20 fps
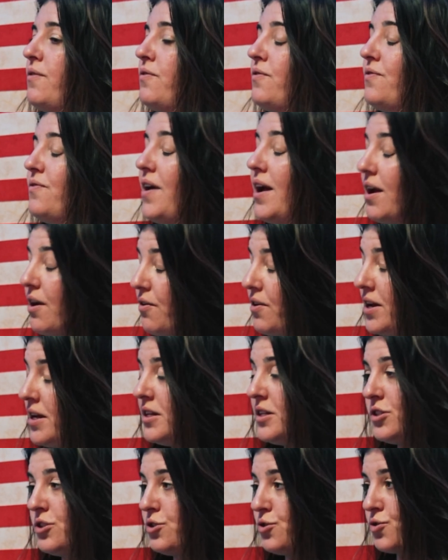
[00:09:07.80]
very
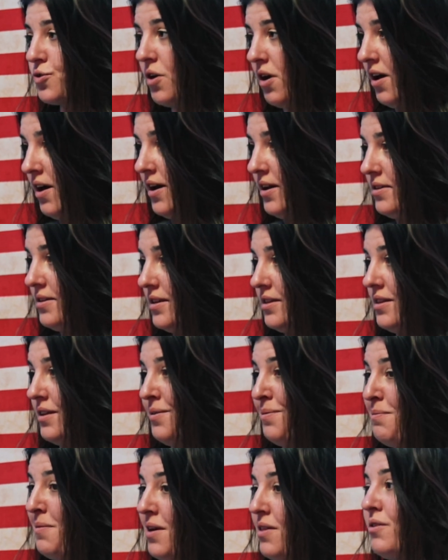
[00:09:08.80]
distraught that
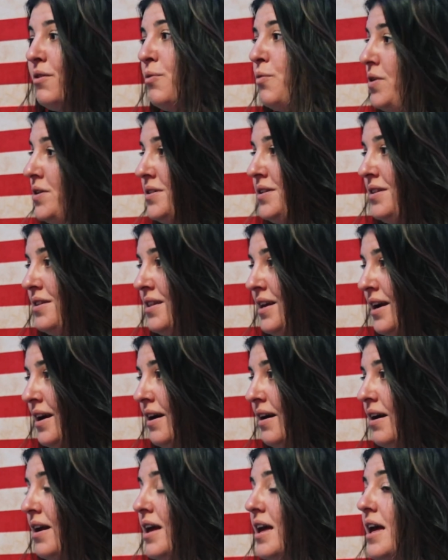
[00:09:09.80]
their mother wasn't
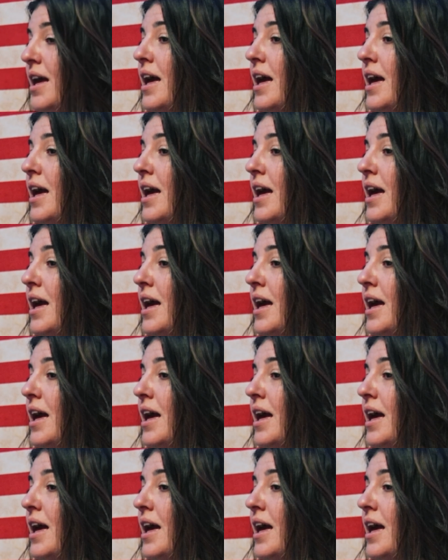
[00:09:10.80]
there.